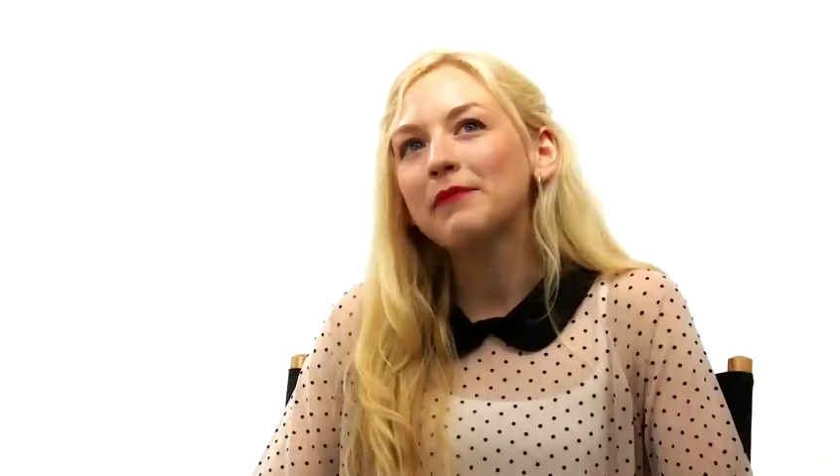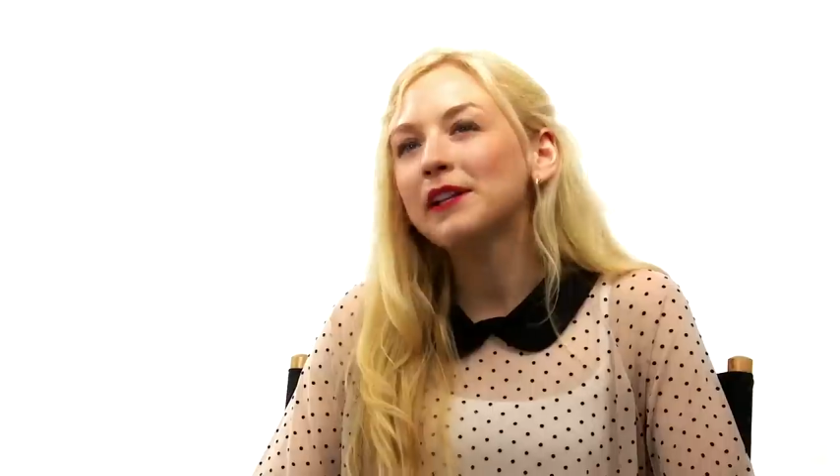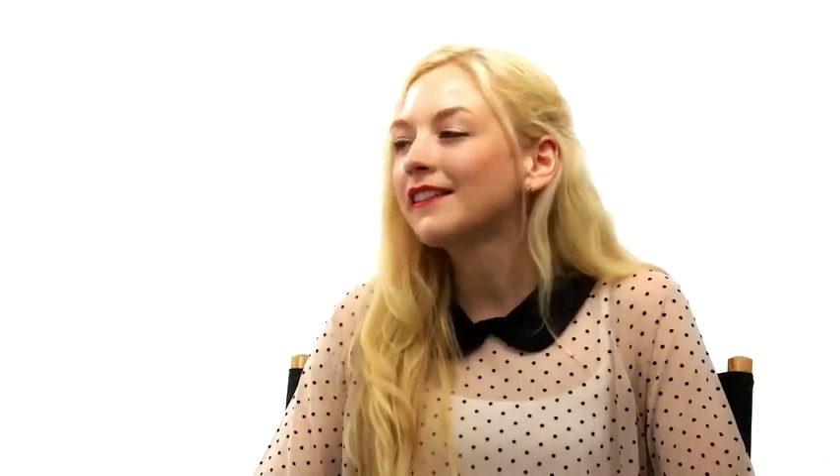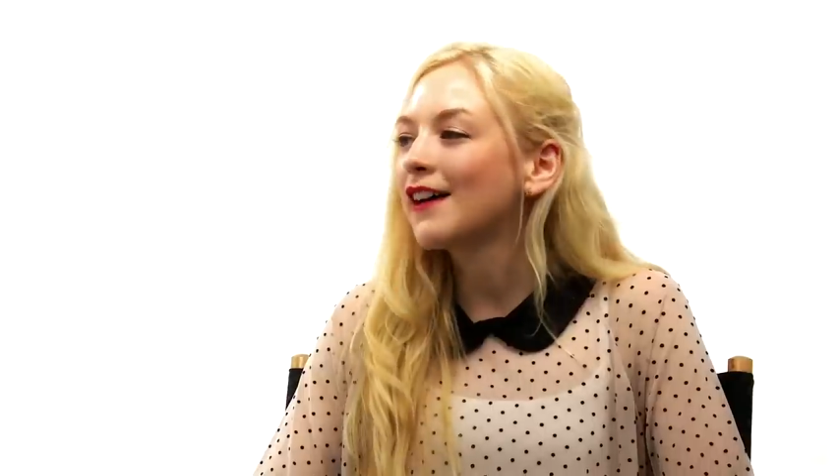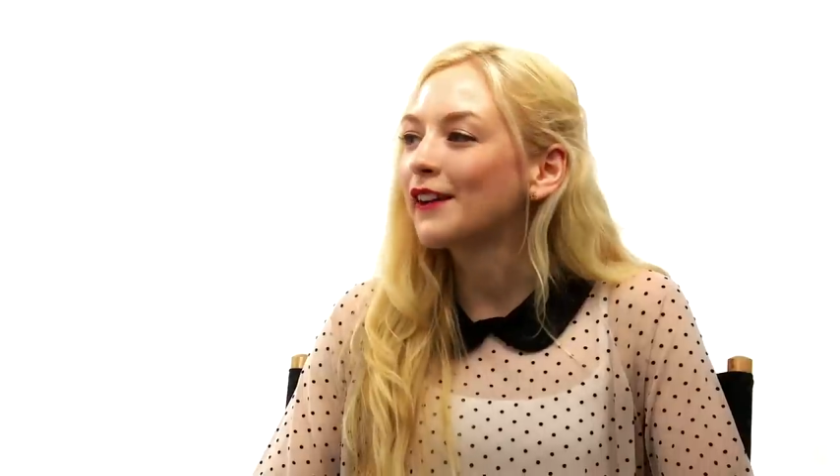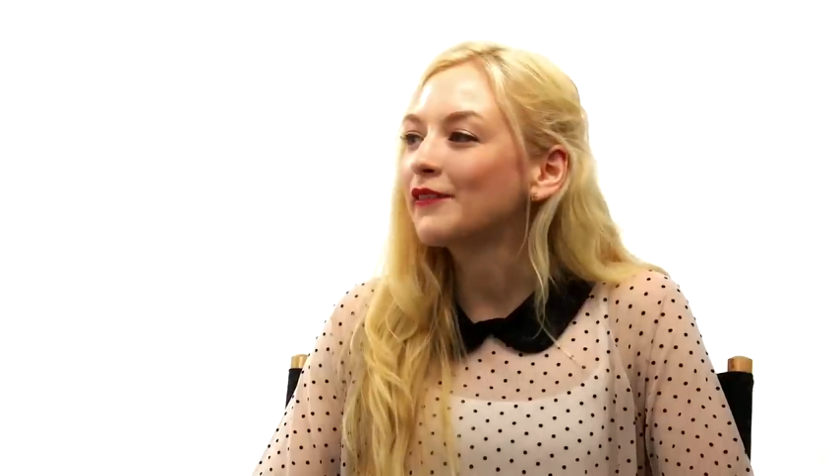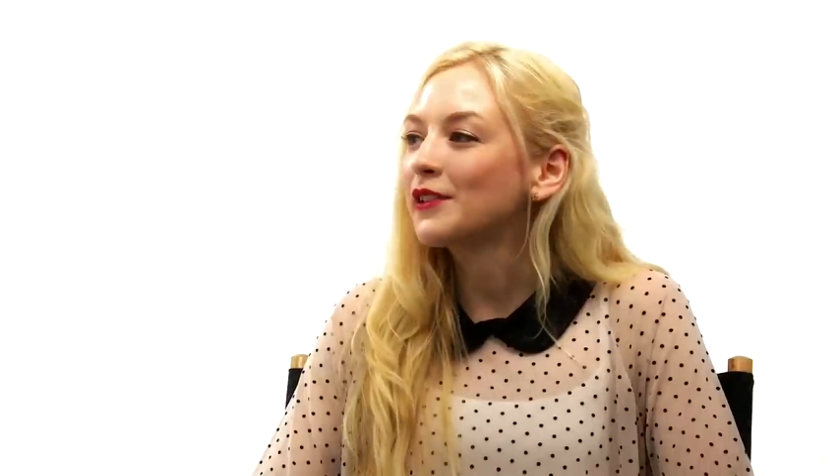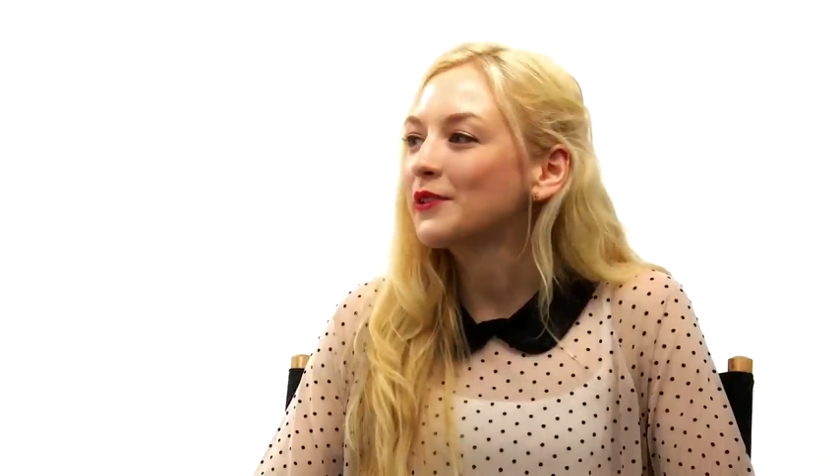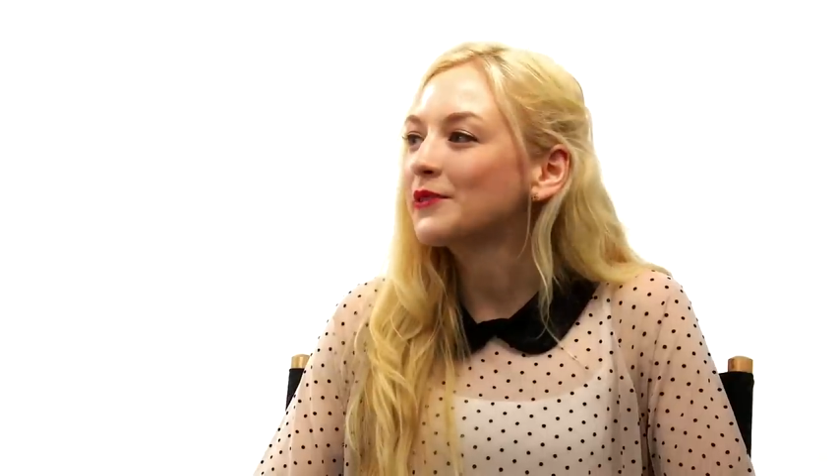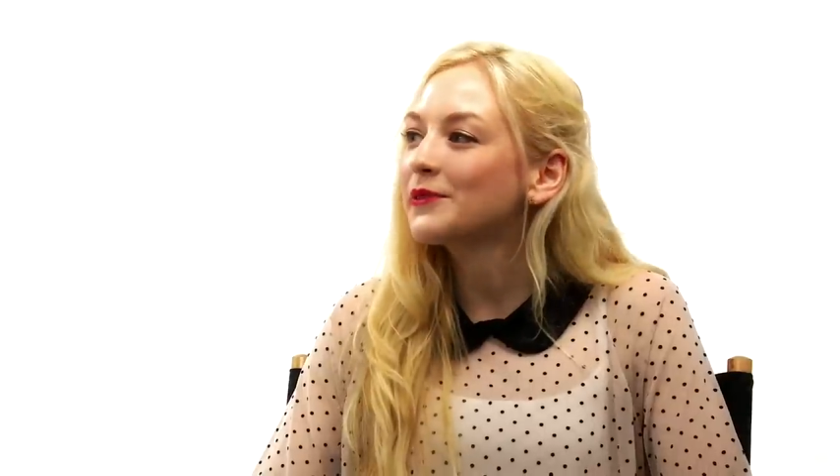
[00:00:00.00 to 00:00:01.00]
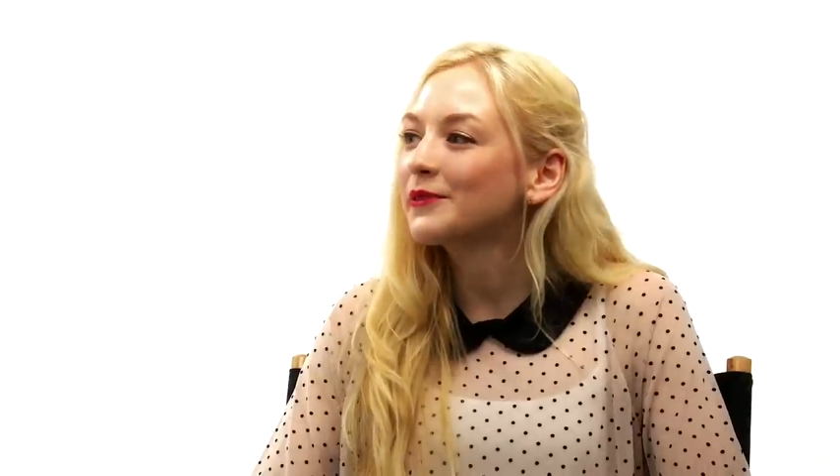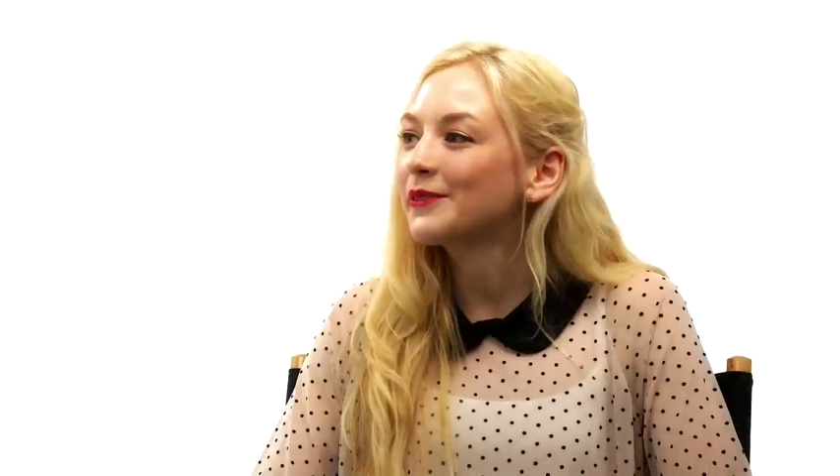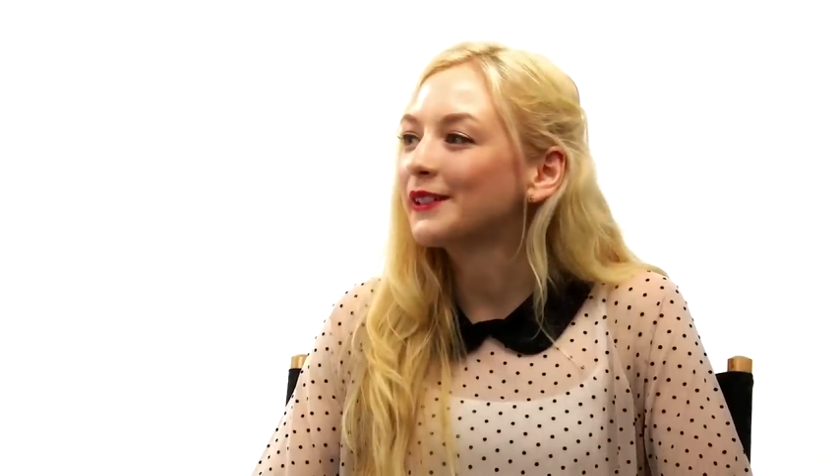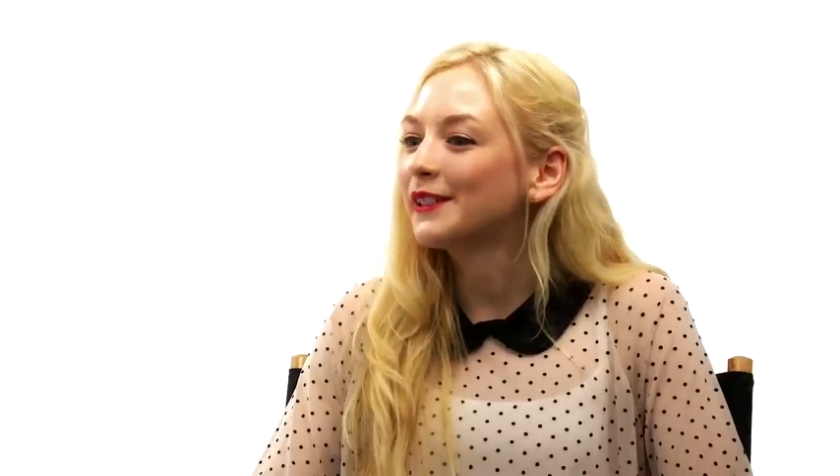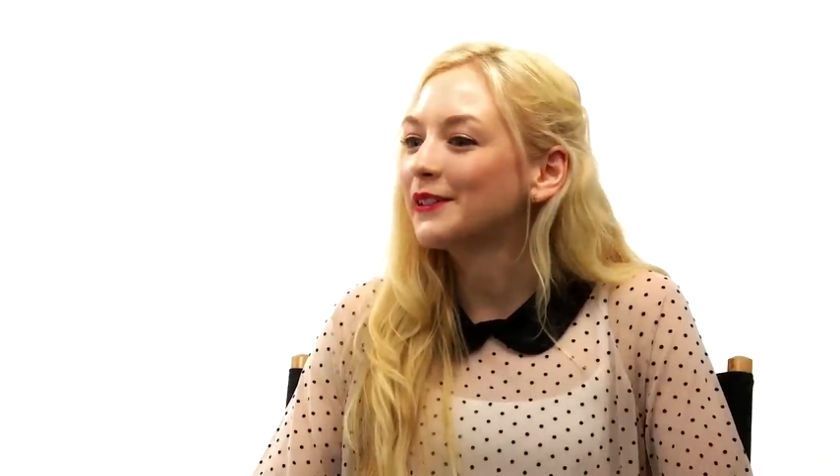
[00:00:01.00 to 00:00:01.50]
mean, a lot of new
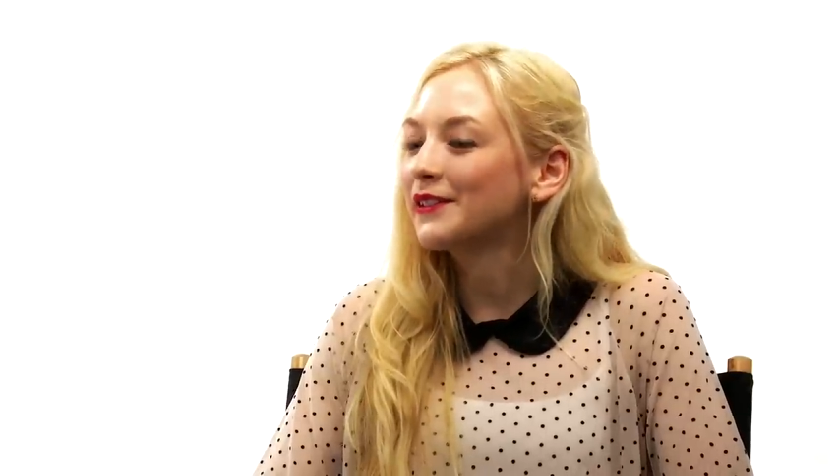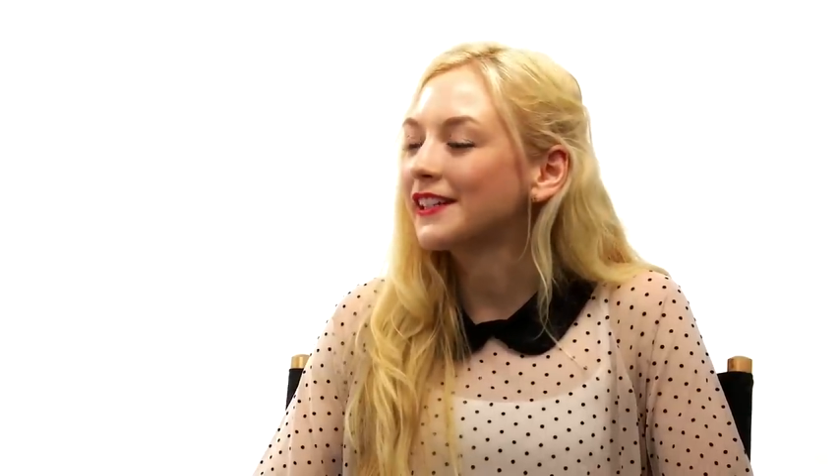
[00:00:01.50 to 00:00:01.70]
new